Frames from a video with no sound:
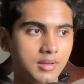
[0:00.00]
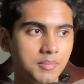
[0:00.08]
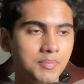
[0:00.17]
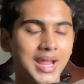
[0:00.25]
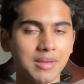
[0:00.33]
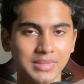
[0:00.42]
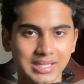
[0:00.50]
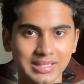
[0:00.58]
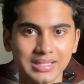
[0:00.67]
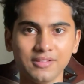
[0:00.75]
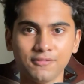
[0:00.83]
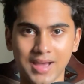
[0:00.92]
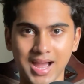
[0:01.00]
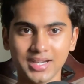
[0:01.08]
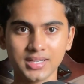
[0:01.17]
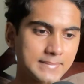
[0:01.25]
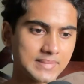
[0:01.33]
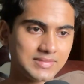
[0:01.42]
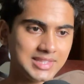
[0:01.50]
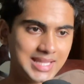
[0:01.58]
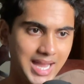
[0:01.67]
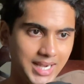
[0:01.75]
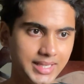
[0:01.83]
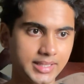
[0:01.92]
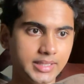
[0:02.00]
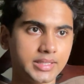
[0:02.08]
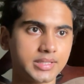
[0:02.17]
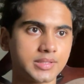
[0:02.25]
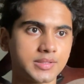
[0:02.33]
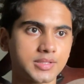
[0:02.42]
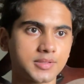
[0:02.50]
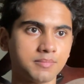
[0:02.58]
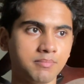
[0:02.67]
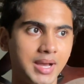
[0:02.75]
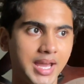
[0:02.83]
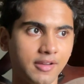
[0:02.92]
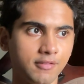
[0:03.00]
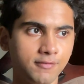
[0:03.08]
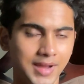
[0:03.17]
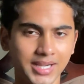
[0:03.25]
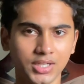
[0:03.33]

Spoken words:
primarily fat that is my fat